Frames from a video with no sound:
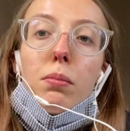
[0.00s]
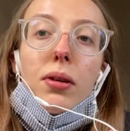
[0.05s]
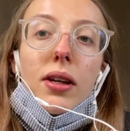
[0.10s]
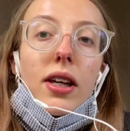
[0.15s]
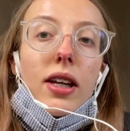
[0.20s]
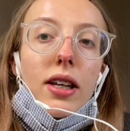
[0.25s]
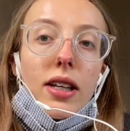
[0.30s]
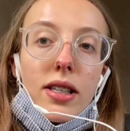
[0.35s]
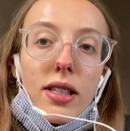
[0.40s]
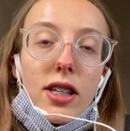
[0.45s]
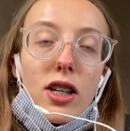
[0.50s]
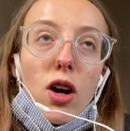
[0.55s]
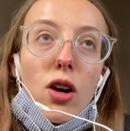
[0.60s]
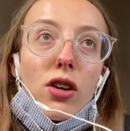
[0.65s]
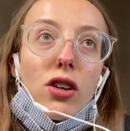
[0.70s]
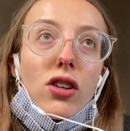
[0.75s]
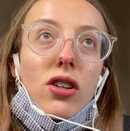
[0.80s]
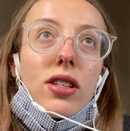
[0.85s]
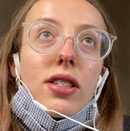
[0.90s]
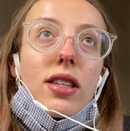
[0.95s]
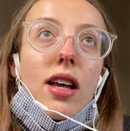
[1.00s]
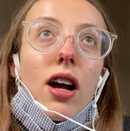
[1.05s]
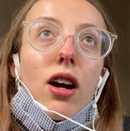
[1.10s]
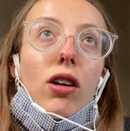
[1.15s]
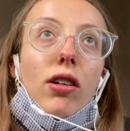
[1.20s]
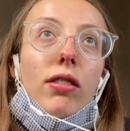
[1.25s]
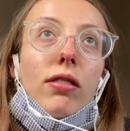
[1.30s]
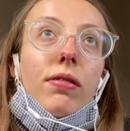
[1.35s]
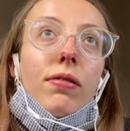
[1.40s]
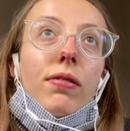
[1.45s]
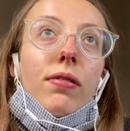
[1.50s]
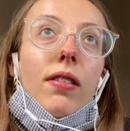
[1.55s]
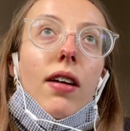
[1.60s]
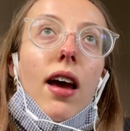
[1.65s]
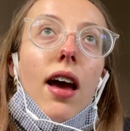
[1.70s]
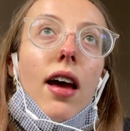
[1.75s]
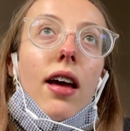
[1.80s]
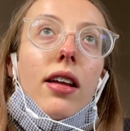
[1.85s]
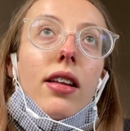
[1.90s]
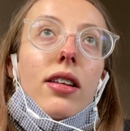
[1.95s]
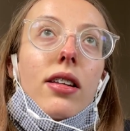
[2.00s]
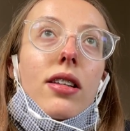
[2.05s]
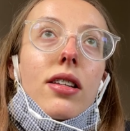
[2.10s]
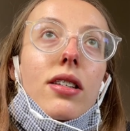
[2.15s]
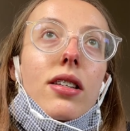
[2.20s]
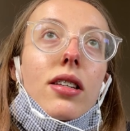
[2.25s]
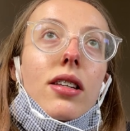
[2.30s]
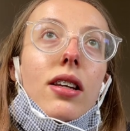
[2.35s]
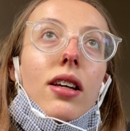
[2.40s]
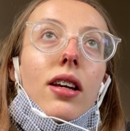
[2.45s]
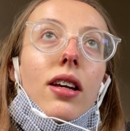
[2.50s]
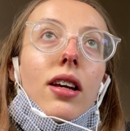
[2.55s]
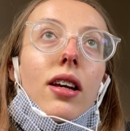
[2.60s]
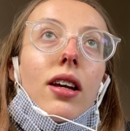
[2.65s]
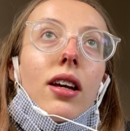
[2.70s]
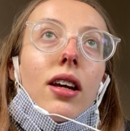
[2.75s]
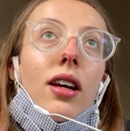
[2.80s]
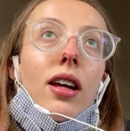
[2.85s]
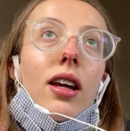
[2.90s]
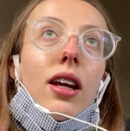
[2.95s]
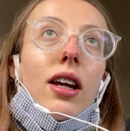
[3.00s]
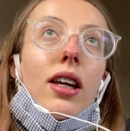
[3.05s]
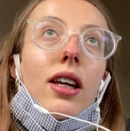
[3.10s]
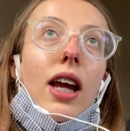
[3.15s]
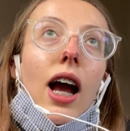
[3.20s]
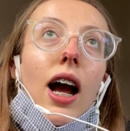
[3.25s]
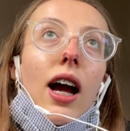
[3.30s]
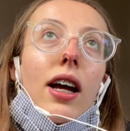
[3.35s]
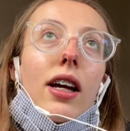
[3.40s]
Be easy on yourself, and yeah,